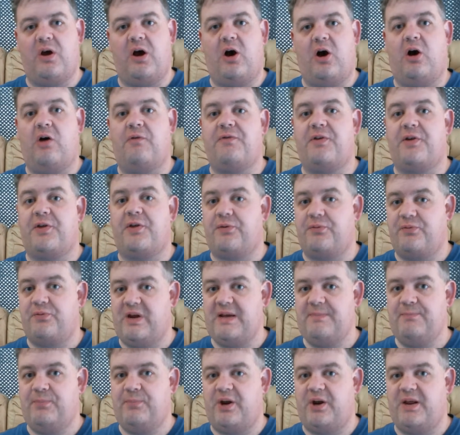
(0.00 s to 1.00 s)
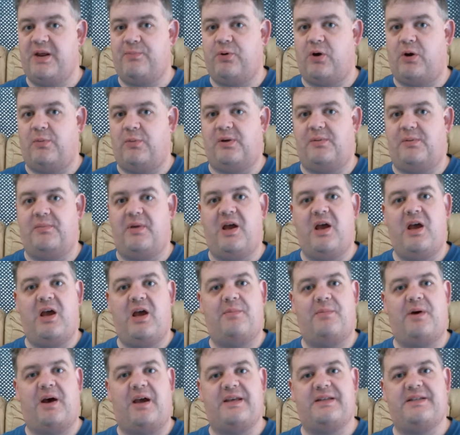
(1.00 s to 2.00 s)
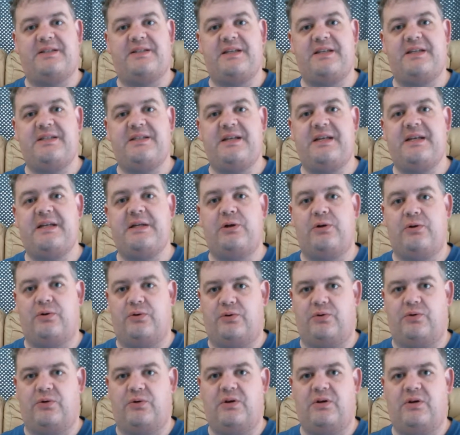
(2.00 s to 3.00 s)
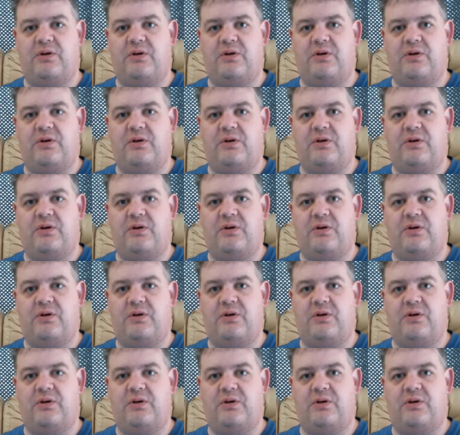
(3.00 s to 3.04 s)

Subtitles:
of The Three Body Problem by Cixin Liu,